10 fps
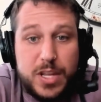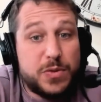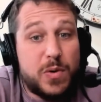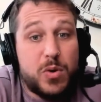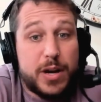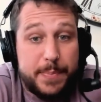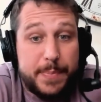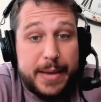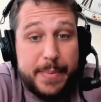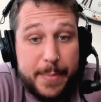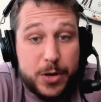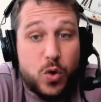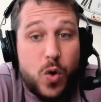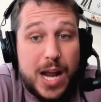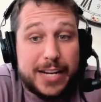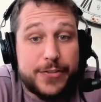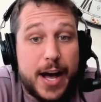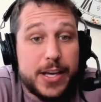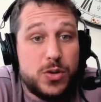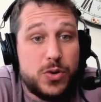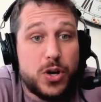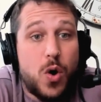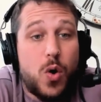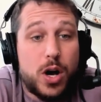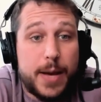is what will be able to qualify you to go